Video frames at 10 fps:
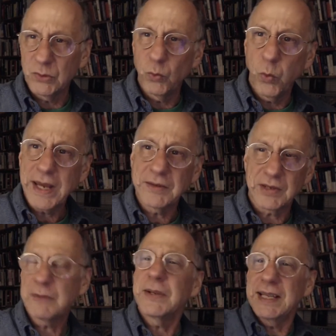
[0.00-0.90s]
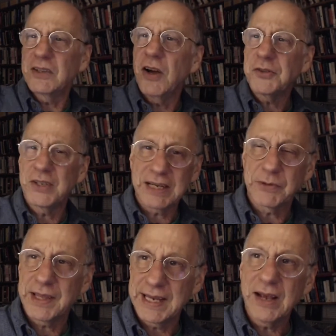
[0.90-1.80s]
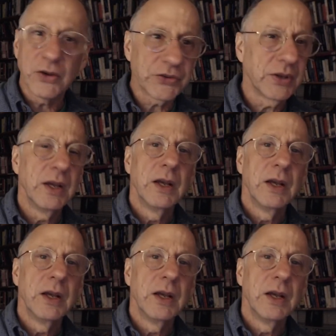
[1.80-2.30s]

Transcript: and weights, everything touching everything else,